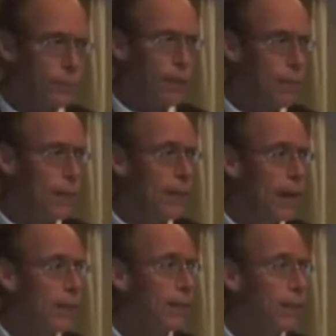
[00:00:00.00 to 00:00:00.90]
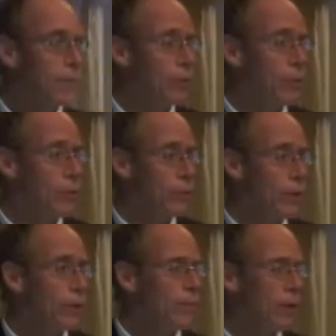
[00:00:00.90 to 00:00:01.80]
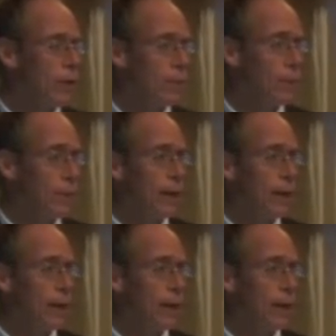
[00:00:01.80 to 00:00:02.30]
But I think that when you see the film,